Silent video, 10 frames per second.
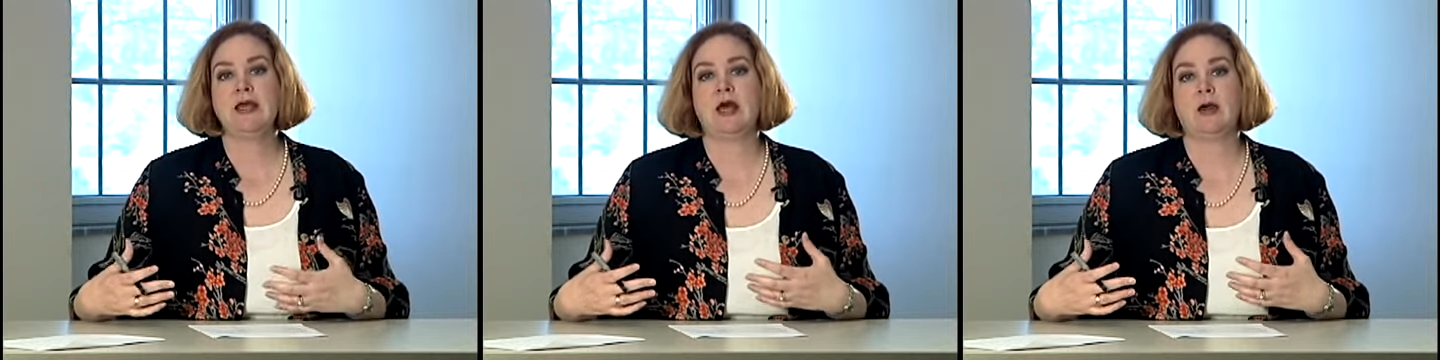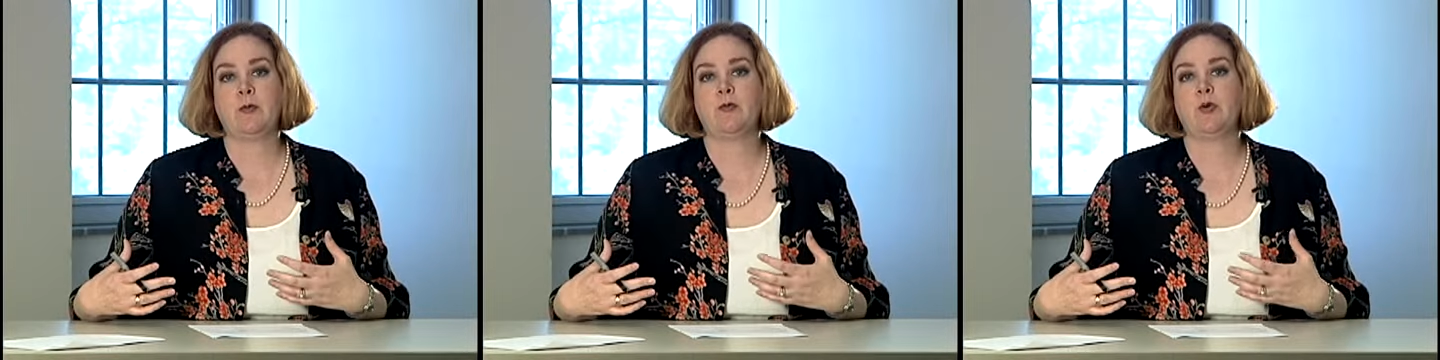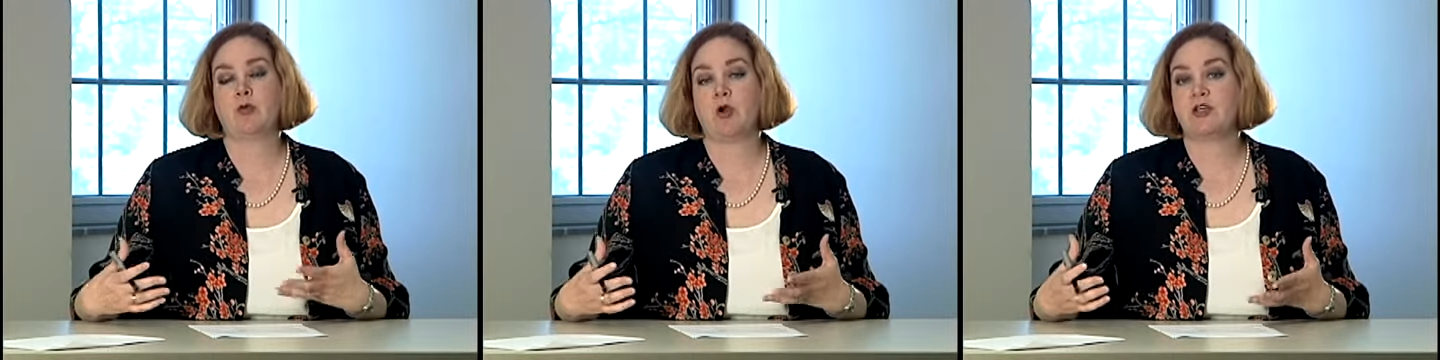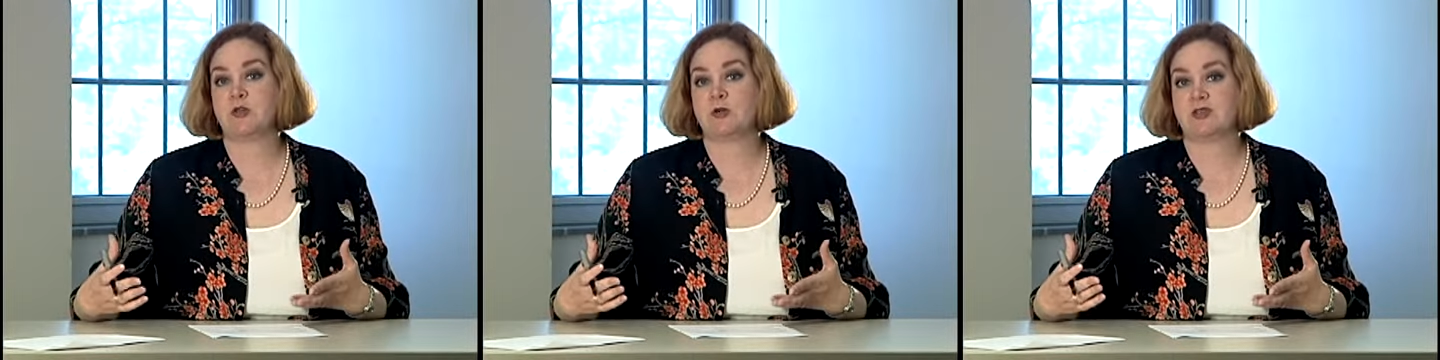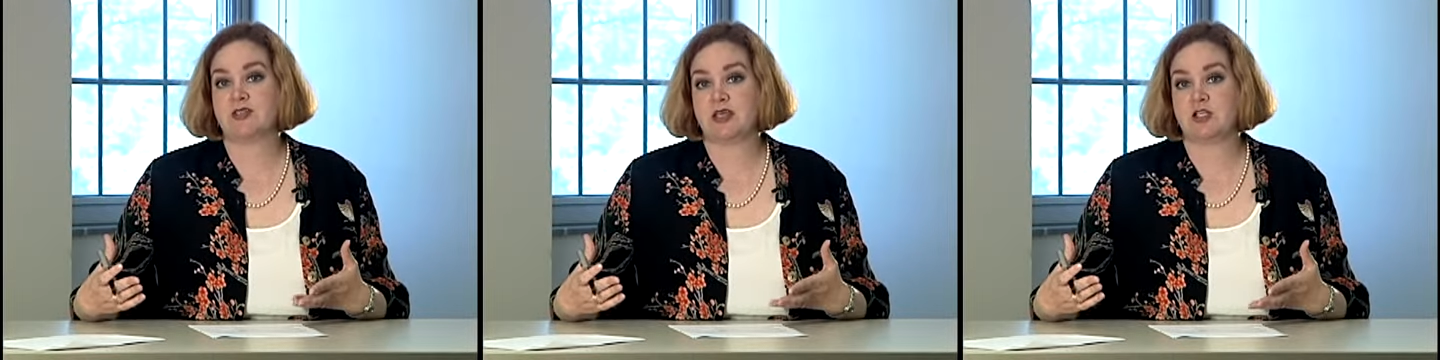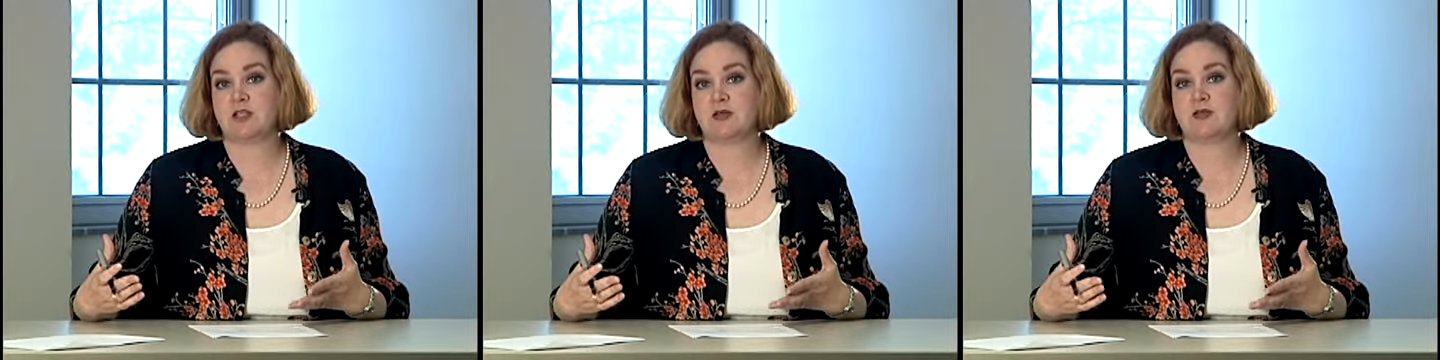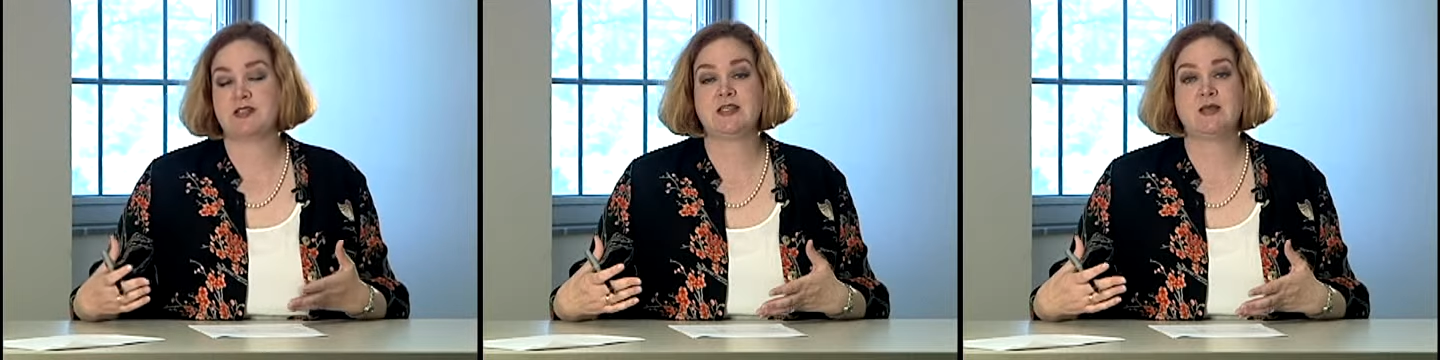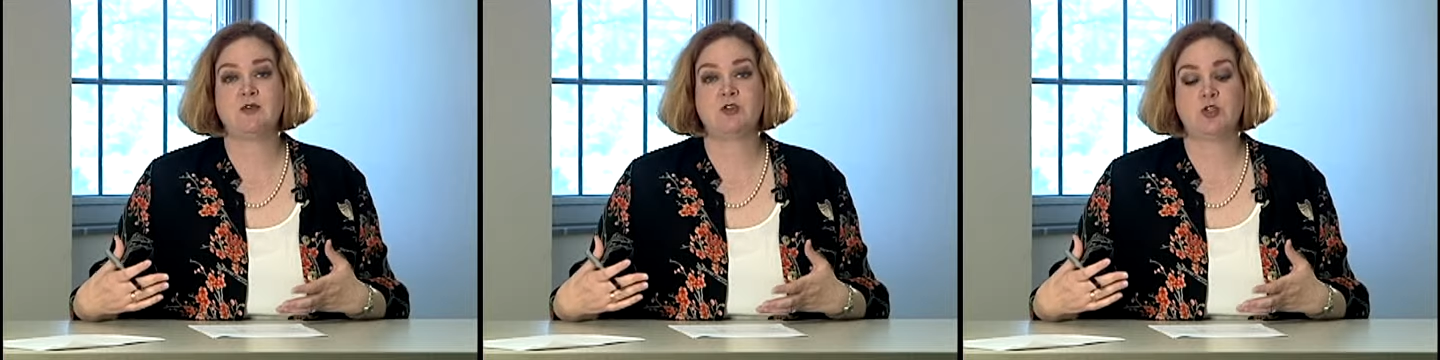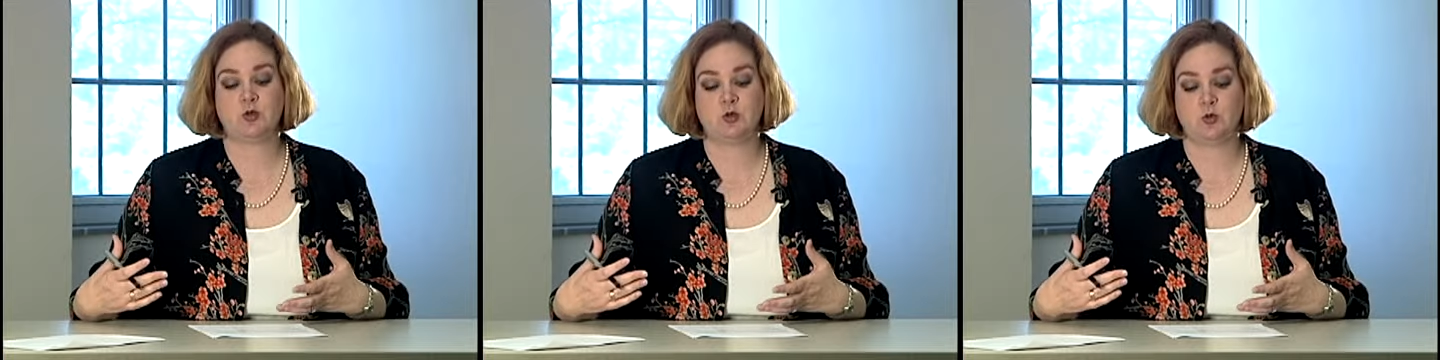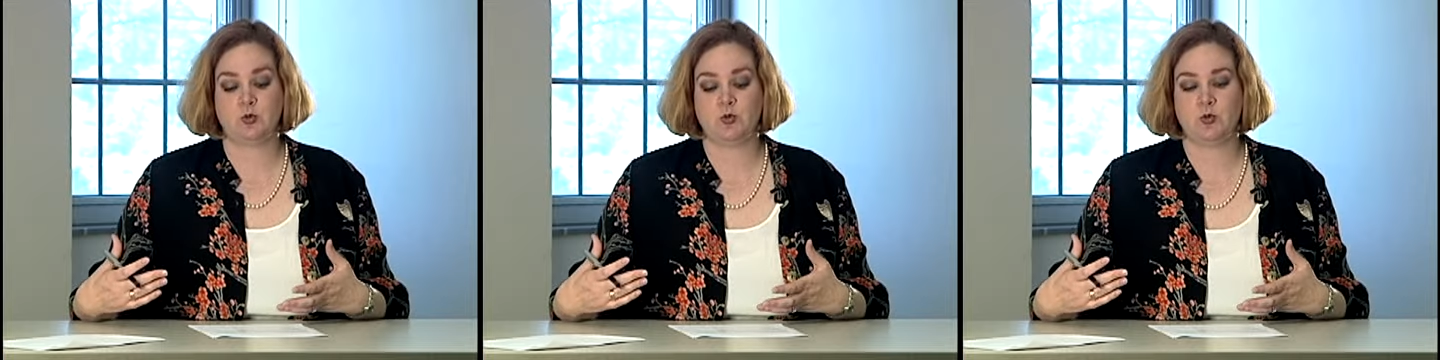A broad generalization seems to